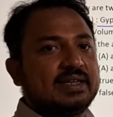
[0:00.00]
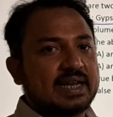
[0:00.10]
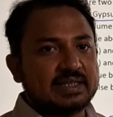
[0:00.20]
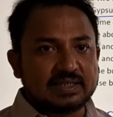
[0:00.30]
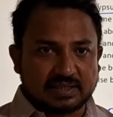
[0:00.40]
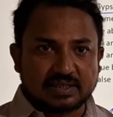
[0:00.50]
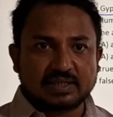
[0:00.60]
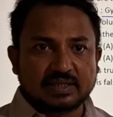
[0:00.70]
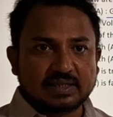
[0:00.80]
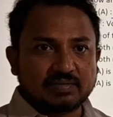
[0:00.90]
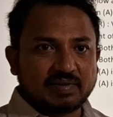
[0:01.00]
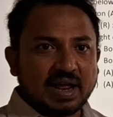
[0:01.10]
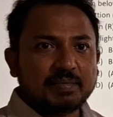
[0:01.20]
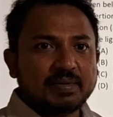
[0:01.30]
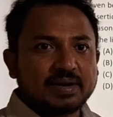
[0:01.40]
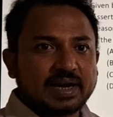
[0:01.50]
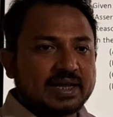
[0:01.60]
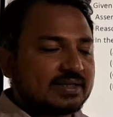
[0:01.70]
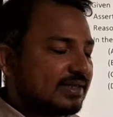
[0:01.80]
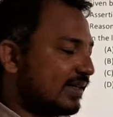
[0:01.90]
density. Will have
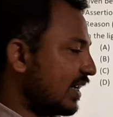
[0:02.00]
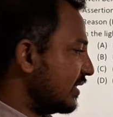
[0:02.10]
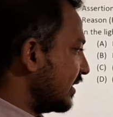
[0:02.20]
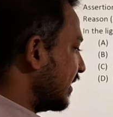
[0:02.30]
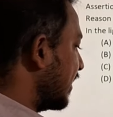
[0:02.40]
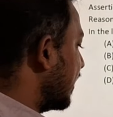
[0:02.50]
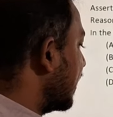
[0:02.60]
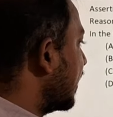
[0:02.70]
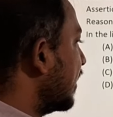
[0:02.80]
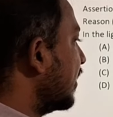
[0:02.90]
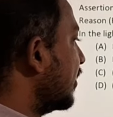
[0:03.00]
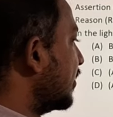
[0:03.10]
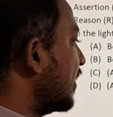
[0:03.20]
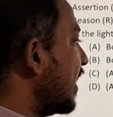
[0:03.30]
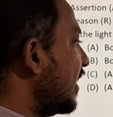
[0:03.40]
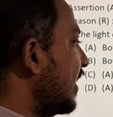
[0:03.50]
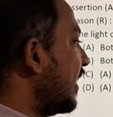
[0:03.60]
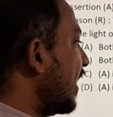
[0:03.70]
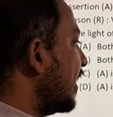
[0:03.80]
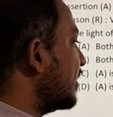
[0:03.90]
less density. So that
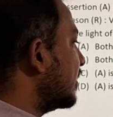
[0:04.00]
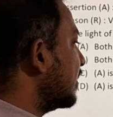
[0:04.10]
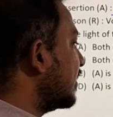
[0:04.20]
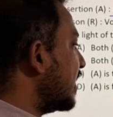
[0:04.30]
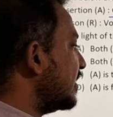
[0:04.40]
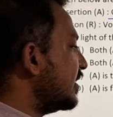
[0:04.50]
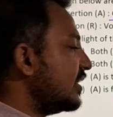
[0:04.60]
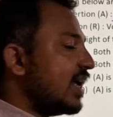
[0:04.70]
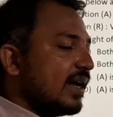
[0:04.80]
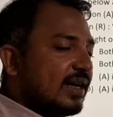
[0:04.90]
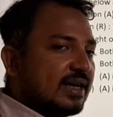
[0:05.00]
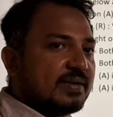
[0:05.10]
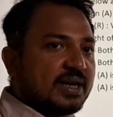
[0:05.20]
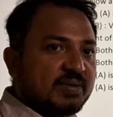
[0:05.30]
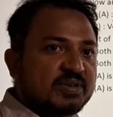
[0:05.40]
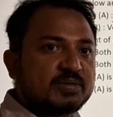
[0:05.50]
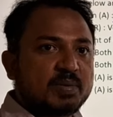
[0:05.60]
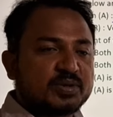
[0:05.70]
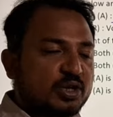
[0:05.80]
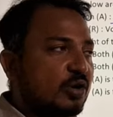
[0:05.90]
indicates the density in the inverse
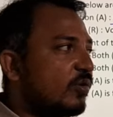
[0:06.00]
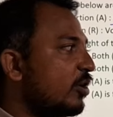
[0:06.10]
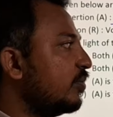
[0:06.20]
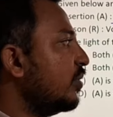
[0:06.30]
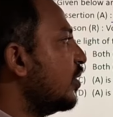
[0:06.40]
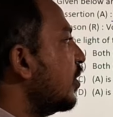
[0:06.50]
proportional volume.